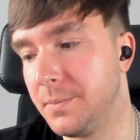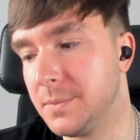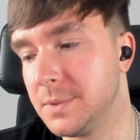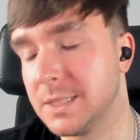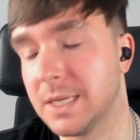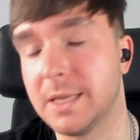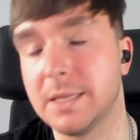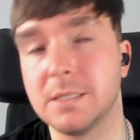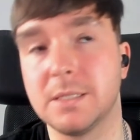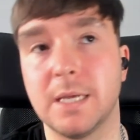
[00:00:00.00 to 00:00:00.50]

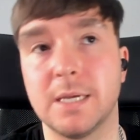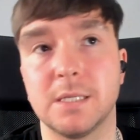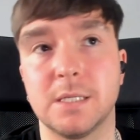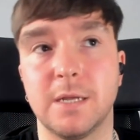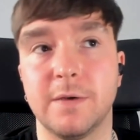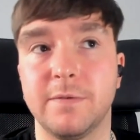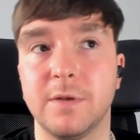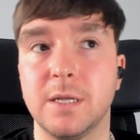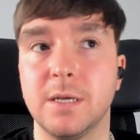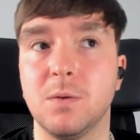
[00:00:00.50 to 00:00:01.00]
So that's that's
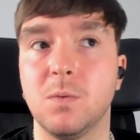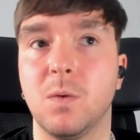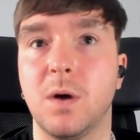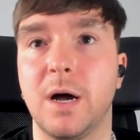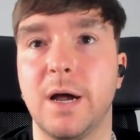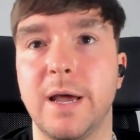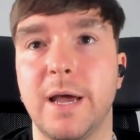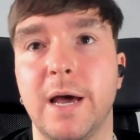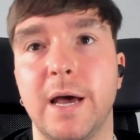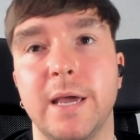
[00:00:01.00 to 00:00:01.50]
definitely
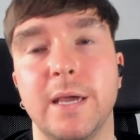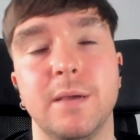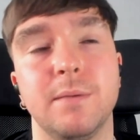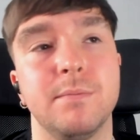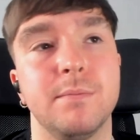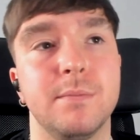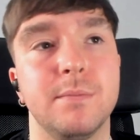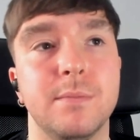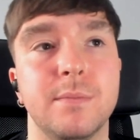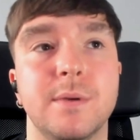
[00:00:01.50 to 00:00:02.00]
why I
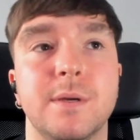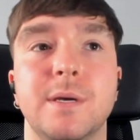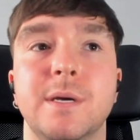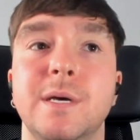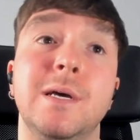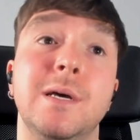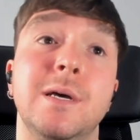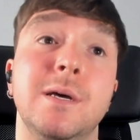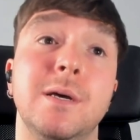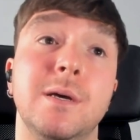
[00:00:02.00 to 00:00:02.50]

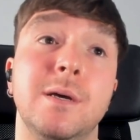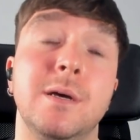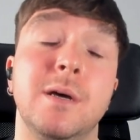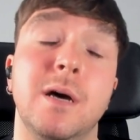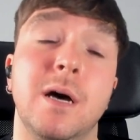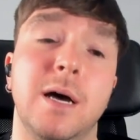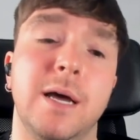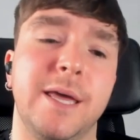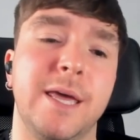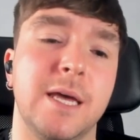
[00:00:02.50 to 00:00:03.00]

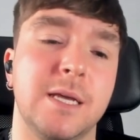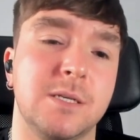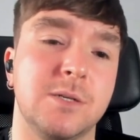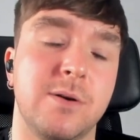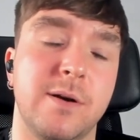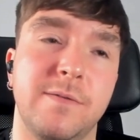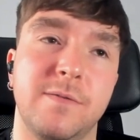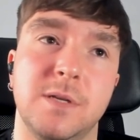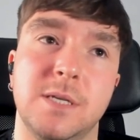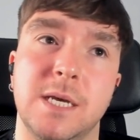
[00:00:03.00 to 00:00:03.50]
I guess
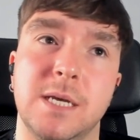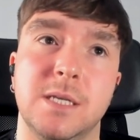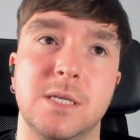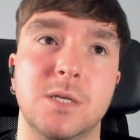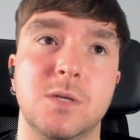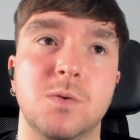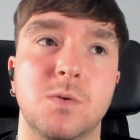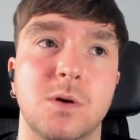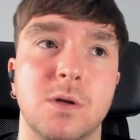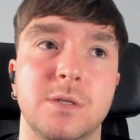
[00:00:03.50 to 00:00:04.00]
gravitated
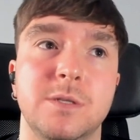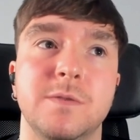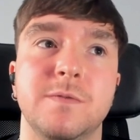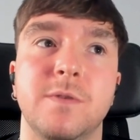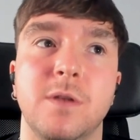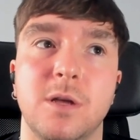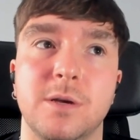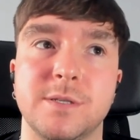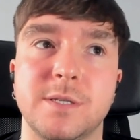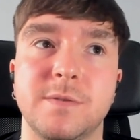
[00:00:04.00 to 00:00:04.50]
towards
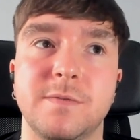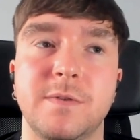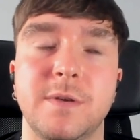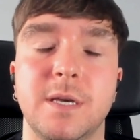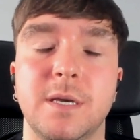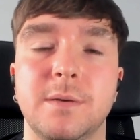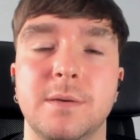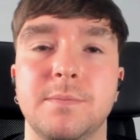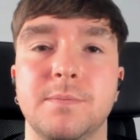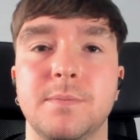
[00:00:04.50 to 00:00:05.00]

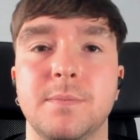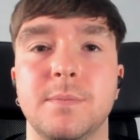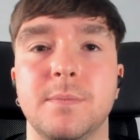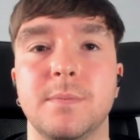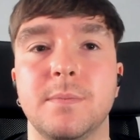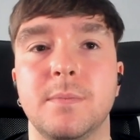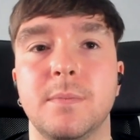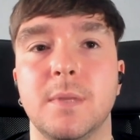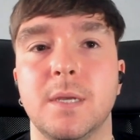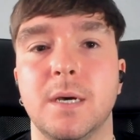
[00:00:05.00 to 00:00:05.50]
philosophy.
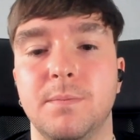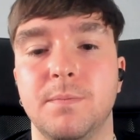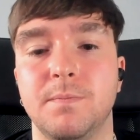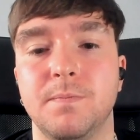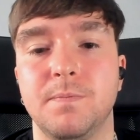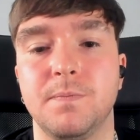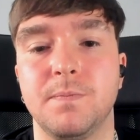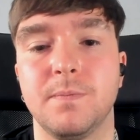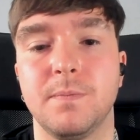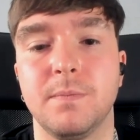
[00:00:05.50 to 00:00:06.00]

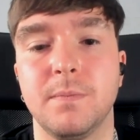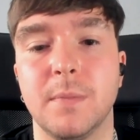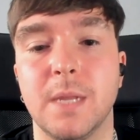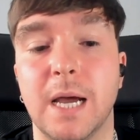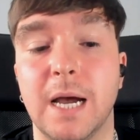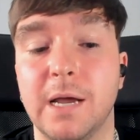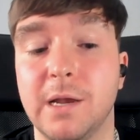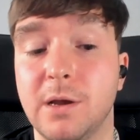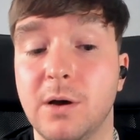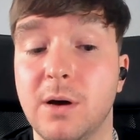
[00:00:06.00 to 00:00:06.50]

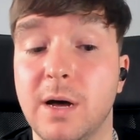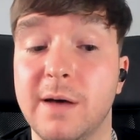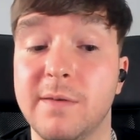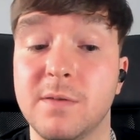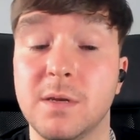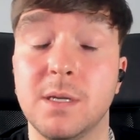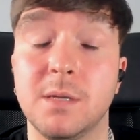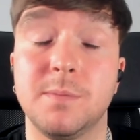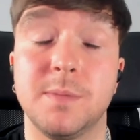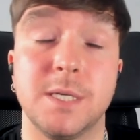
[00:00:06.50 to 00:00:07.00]
I don't have
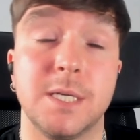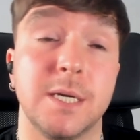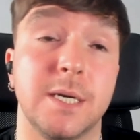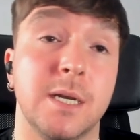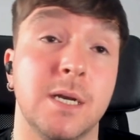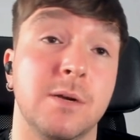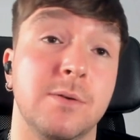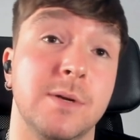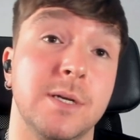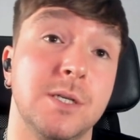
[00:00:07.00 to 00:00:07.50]
any
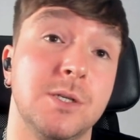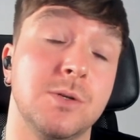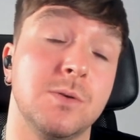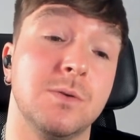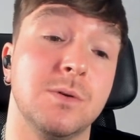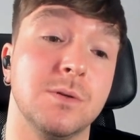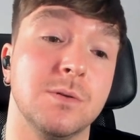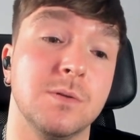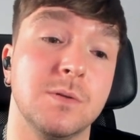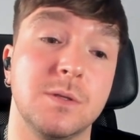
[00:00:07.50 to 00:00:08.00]
particular
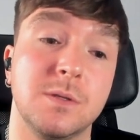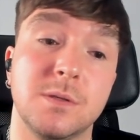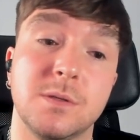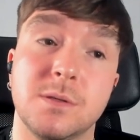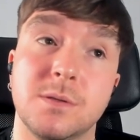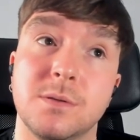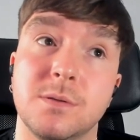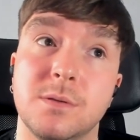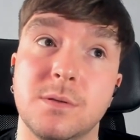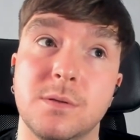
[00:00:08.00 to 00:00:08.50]

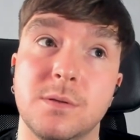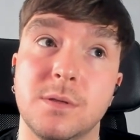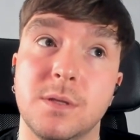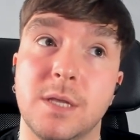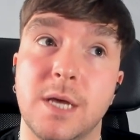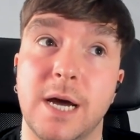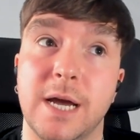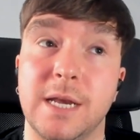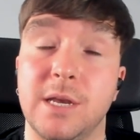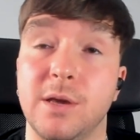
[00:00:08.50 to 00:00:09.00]
rituals
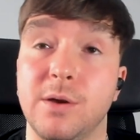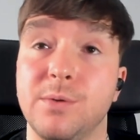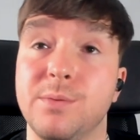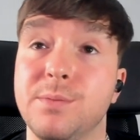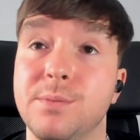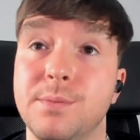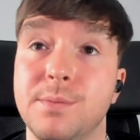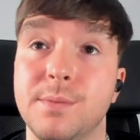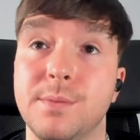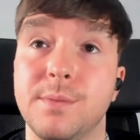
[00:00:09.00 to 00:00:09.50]
that I
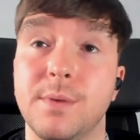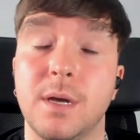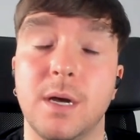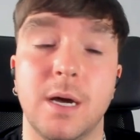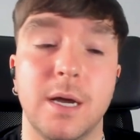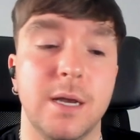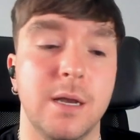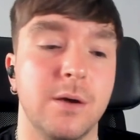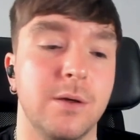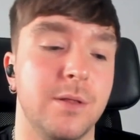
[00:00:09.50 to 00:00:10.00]
do.
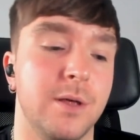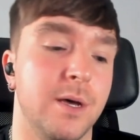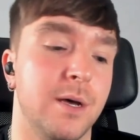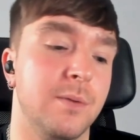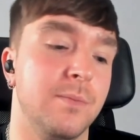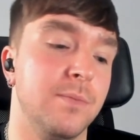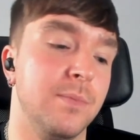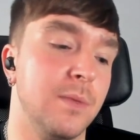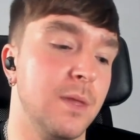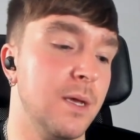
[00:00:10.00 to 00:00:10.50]
I know
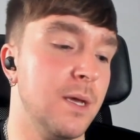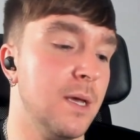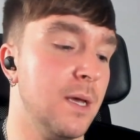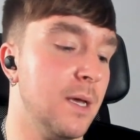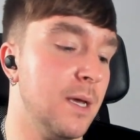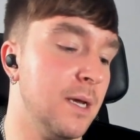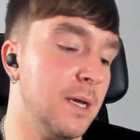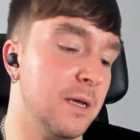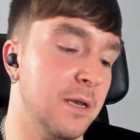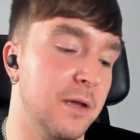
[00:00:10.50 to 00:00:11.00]
that
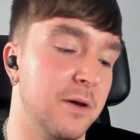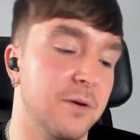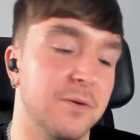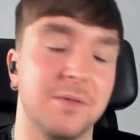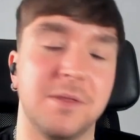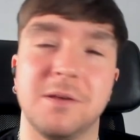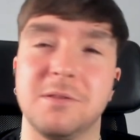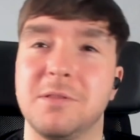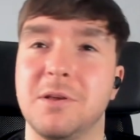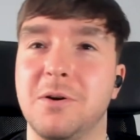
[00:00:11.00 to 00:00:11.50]
you know
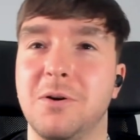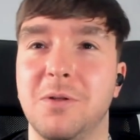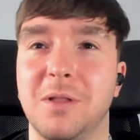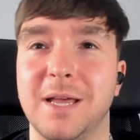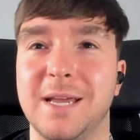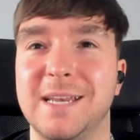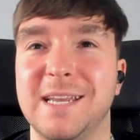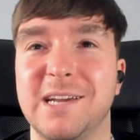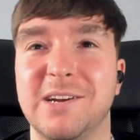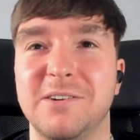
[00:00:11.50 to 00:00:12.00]
that the whole
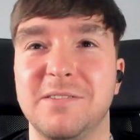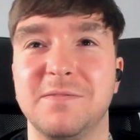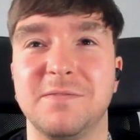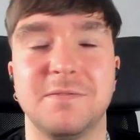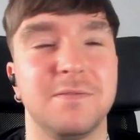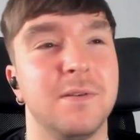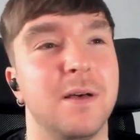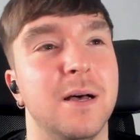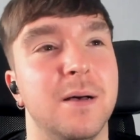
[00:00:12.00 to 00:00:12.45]
idea of